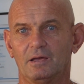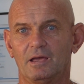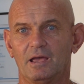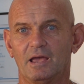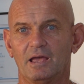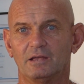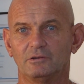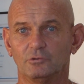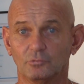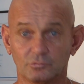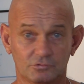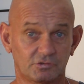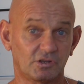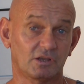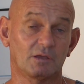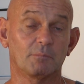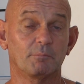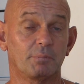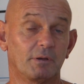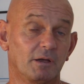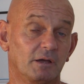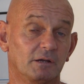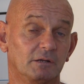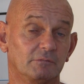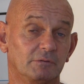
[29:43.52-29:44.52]
and you're taking
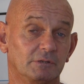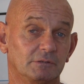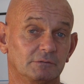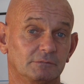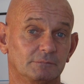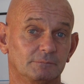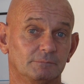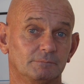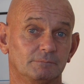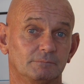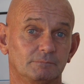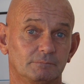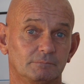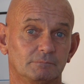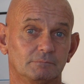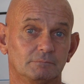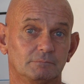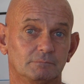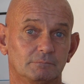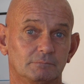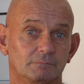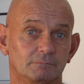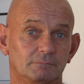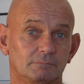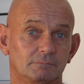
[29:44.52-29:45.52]
part of it.
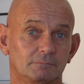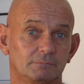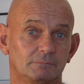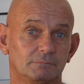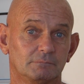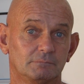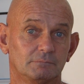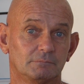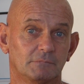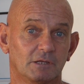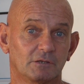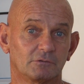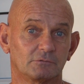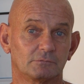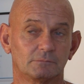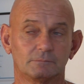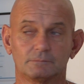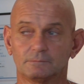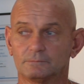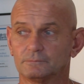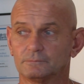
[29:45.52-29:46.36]
Thanks.